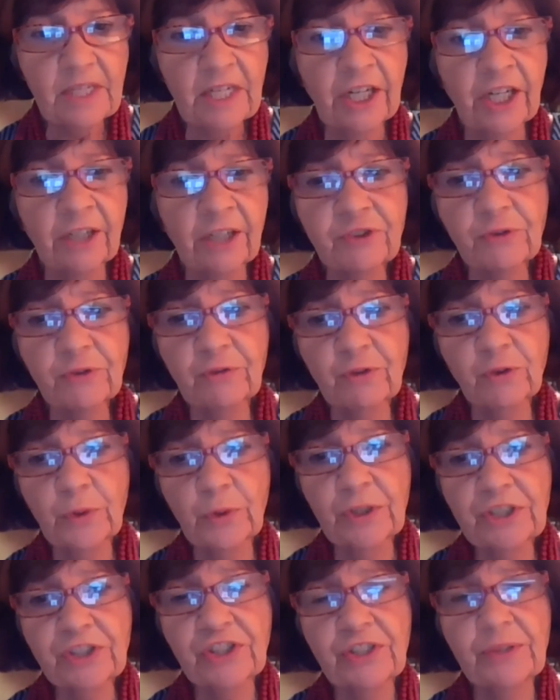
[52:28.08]
come to
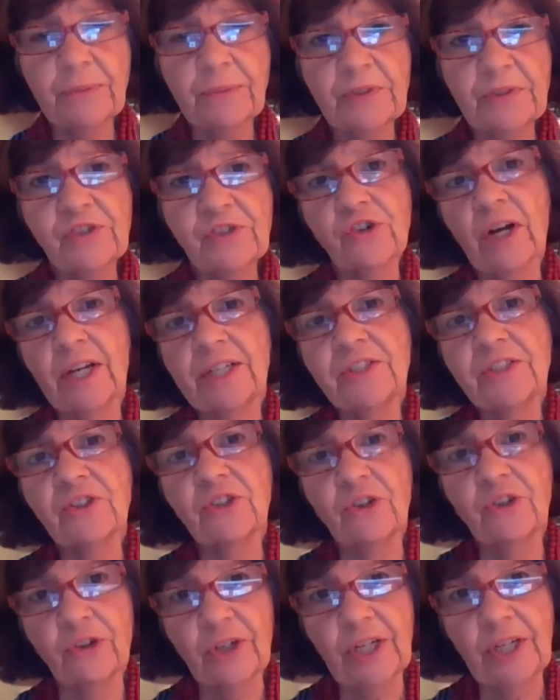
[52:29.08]
fruition, was trying to
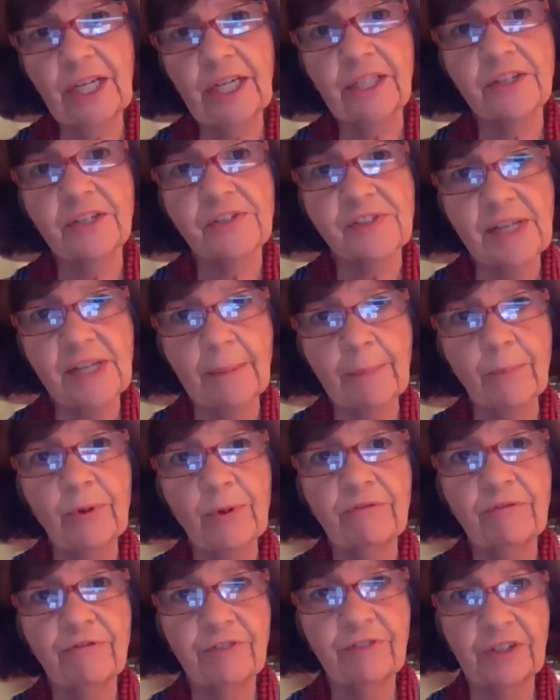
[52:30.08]
create a
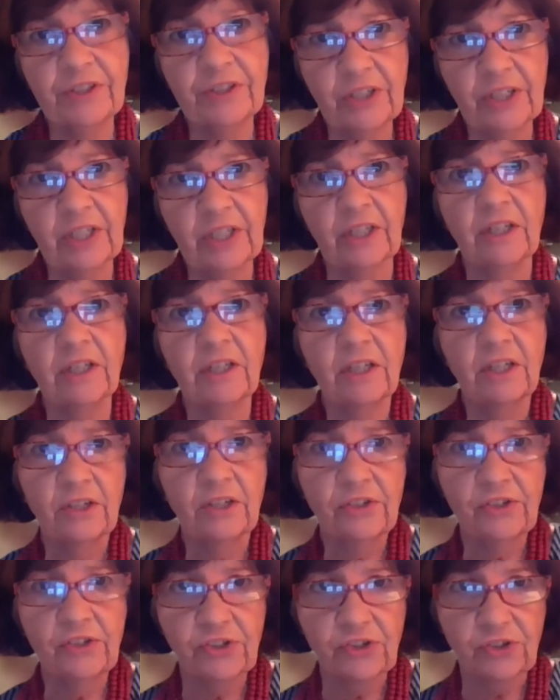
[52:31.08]
separate funding
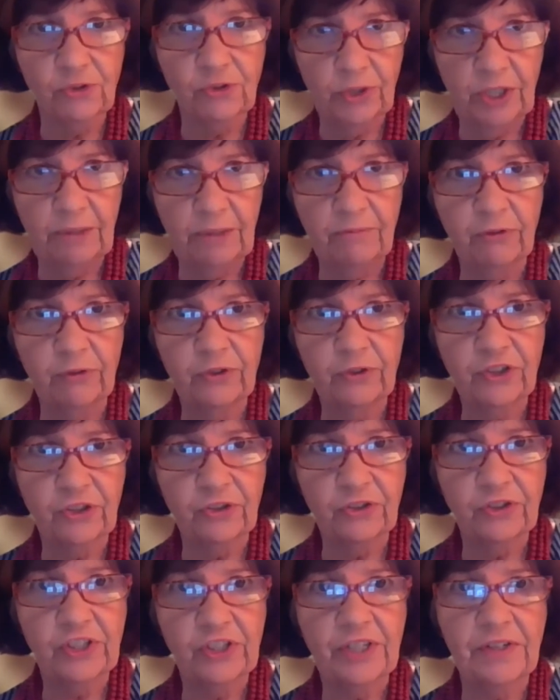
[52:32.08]
stream for
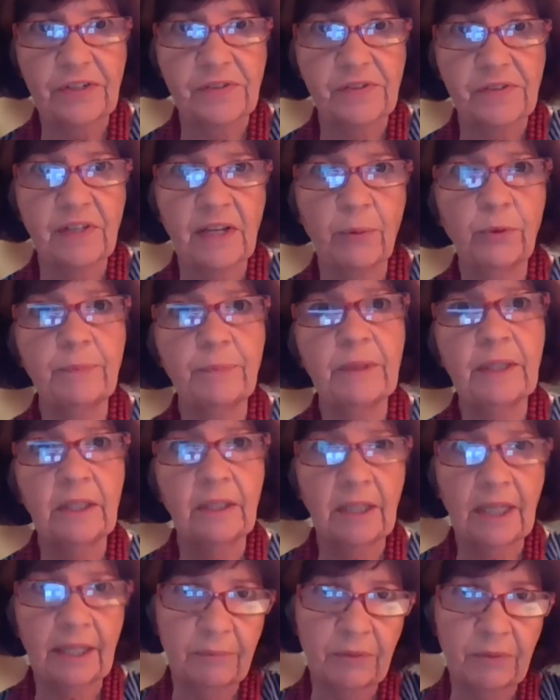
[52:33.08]
churches that would
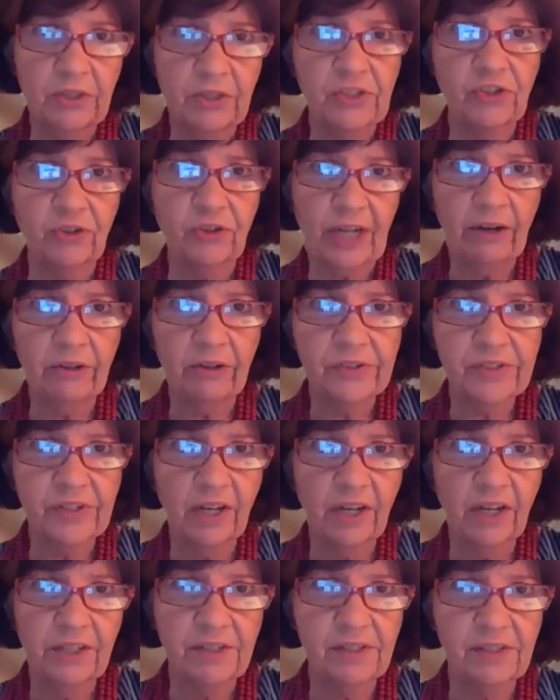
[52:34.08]
be administered
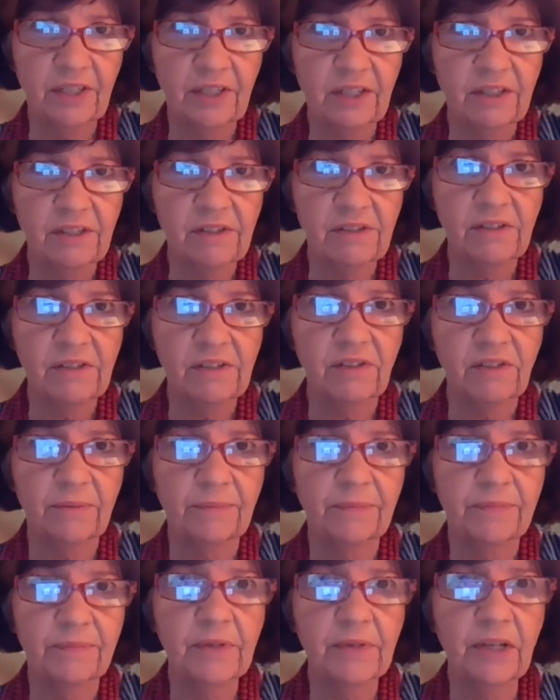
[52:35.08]
outside a state
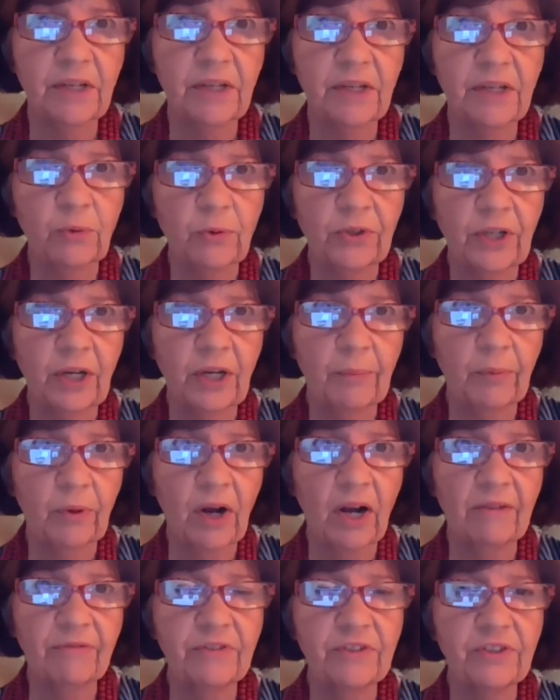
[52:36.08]
system if there were a
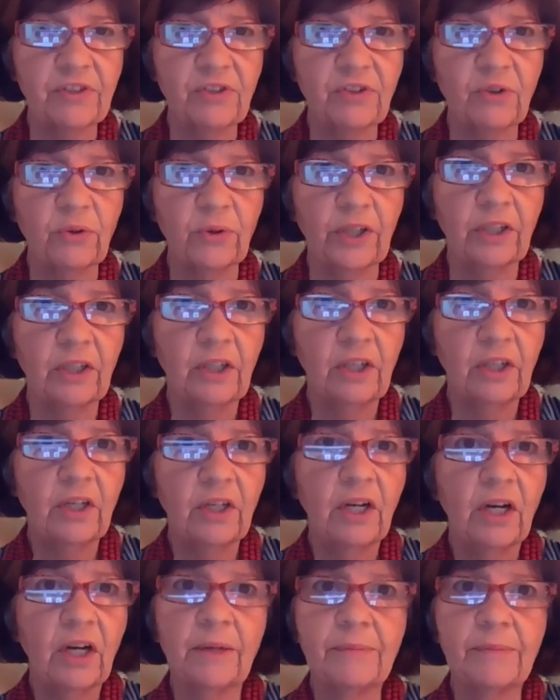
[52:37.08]
nonprofit to do it.
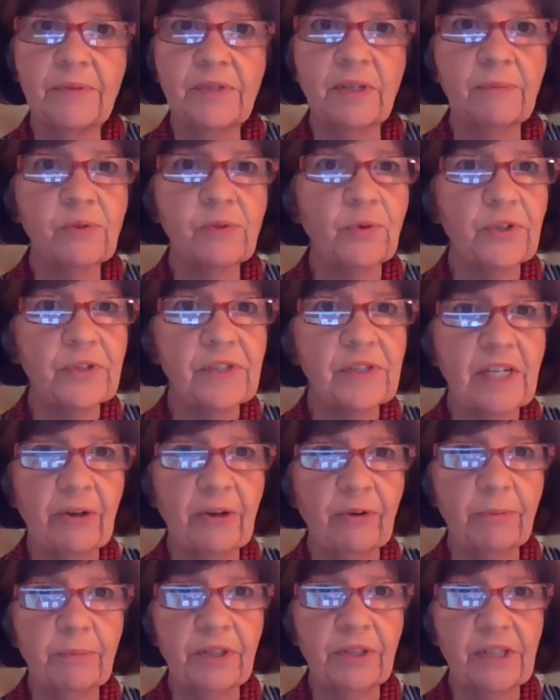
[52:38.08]
Um, some sort of
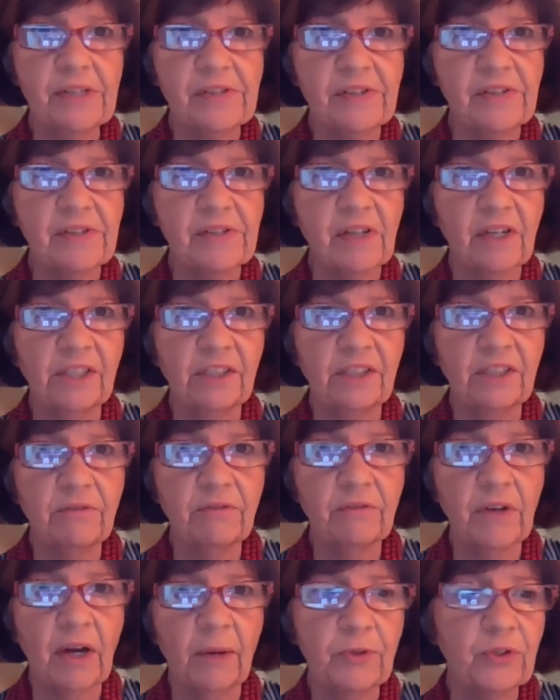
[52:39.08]
sacred places kind of
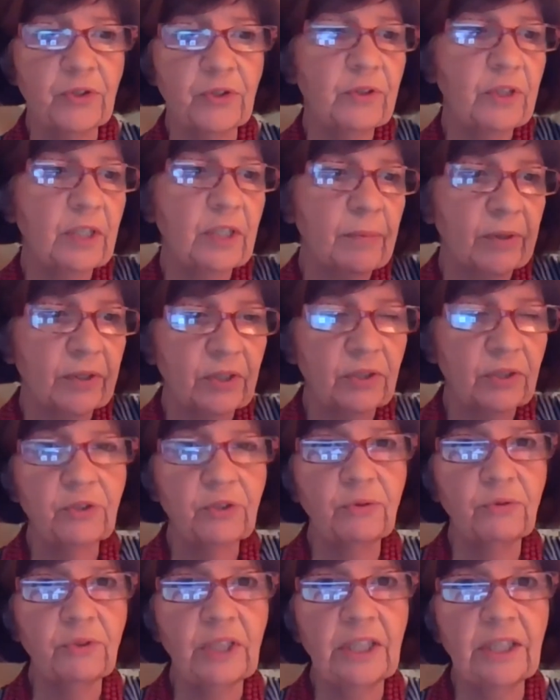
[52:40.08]
opportunity, but you
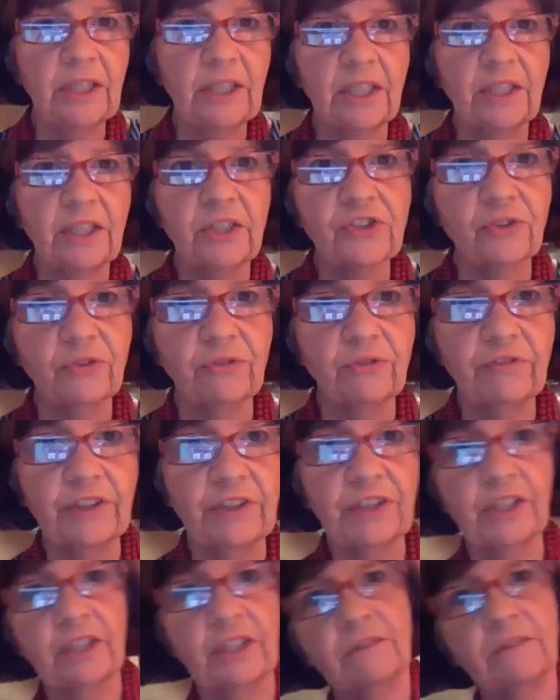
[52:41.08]
do need the initial
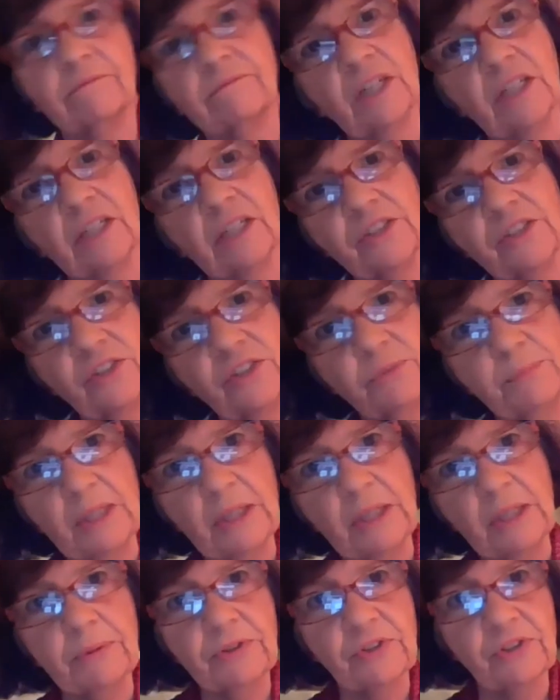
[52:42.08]
funding uh, to
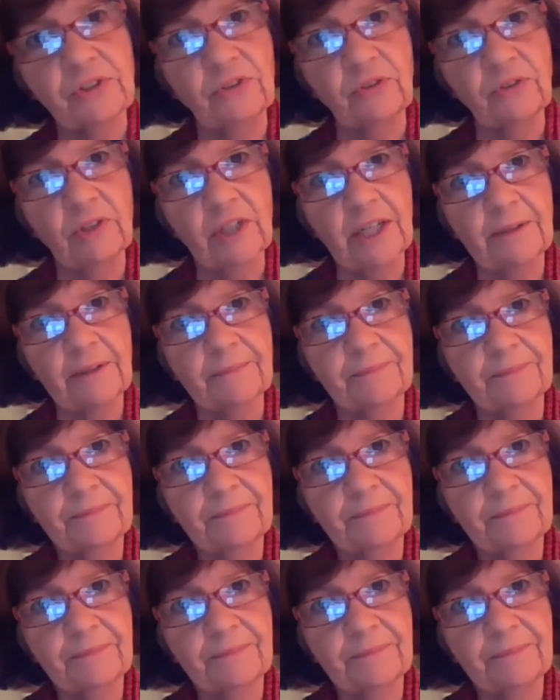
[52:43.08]
be able to do that.